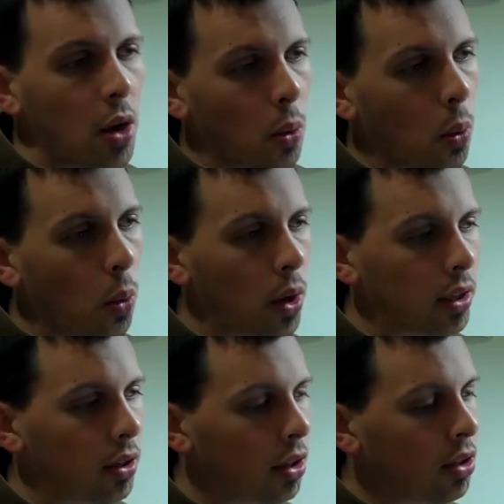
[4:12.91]

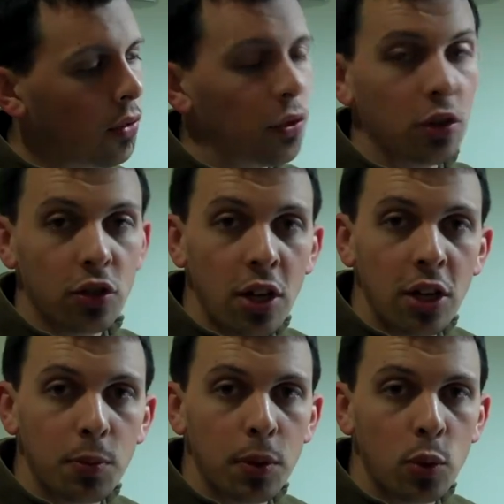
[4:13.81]
what the difference
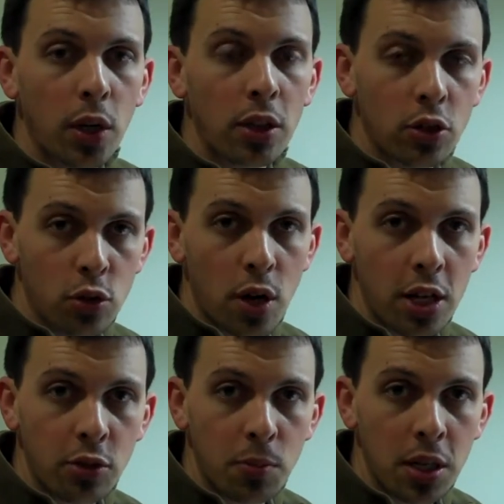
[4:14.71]
is between the
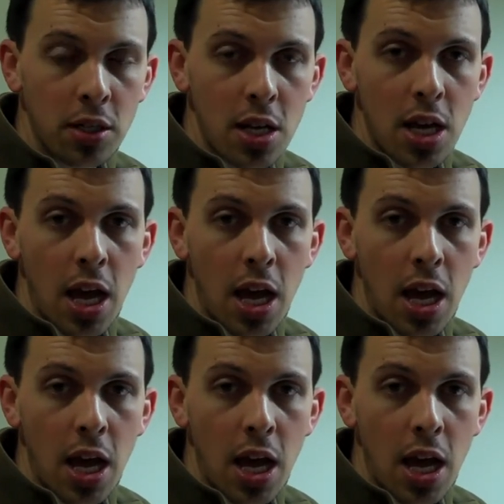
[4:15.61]
transmit